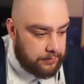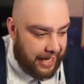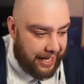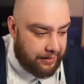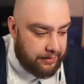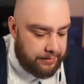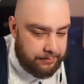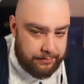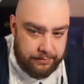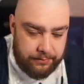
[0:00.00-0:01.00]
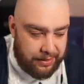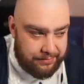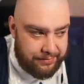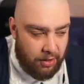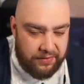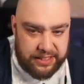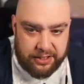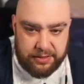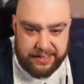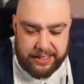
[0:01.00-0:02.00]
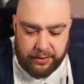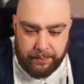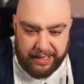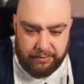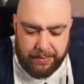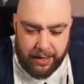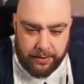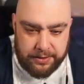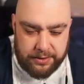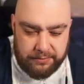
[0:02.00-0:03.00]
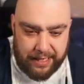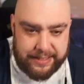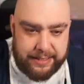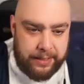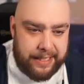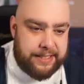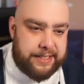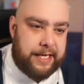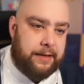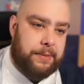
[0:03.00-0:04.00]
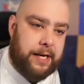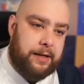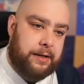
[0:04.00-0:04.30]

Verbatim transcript: L. Well, obviously because you're missing out on the bigger and better ones. Right, let's see what he gets in the second pack.